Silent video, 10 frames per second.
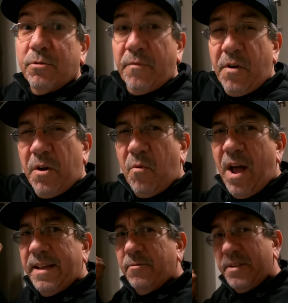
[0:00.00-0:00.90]
also very
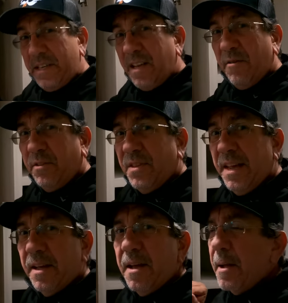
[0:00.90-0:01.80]
wide, which is a good
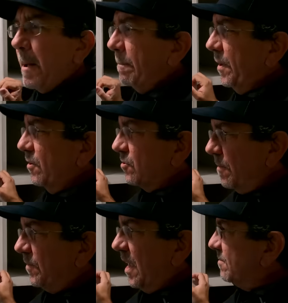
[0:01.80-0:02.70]
thing, because
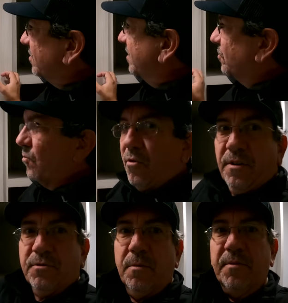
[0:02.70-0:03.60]
sometimes these
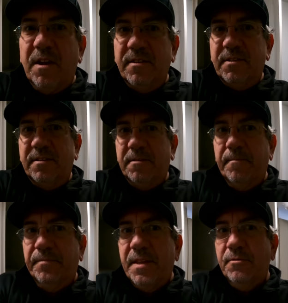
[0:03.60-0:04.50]
wardrobe
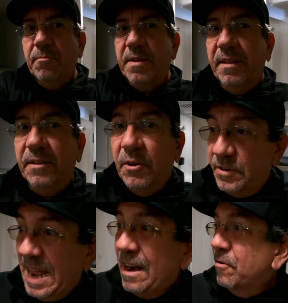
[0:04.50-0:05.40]
closets tend to be a
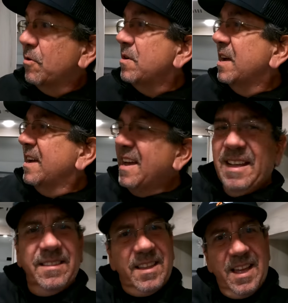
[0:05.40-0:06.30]
little narrow,
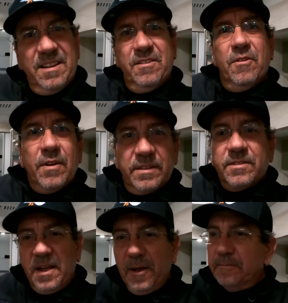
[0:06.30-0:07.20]
and then, you know,
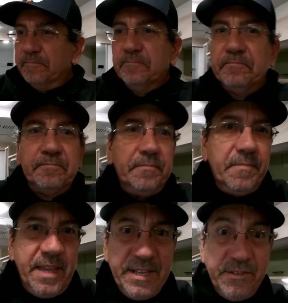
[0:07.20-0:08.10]
it's
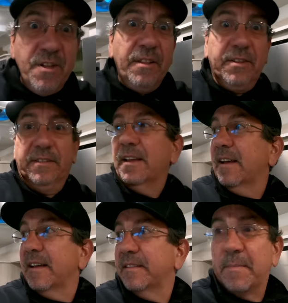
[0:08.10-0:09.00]
not
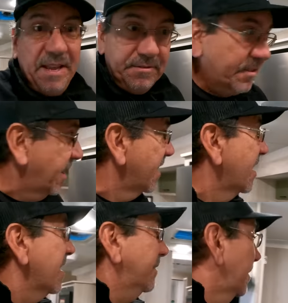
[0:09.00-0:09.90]
the best.
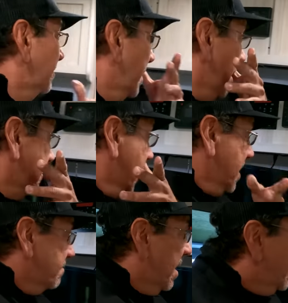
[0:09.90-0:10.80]

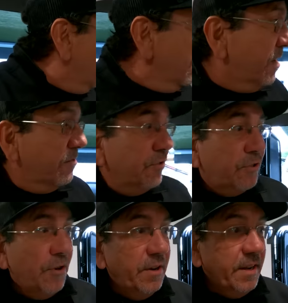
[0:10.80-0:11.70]
My only
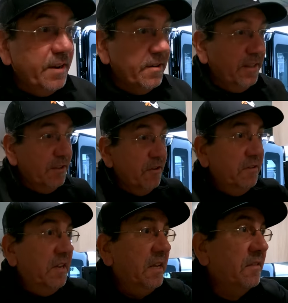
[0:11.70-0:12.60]
concern here, and the
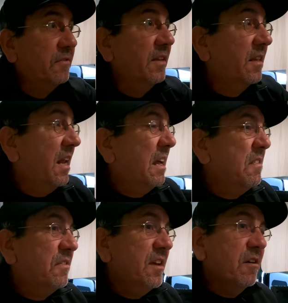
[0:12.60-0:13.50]
only thing that I
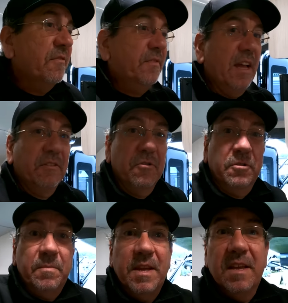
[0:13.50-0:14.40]
can think of that
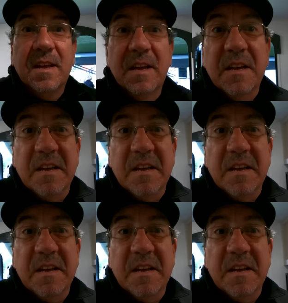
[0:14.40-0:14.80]
could be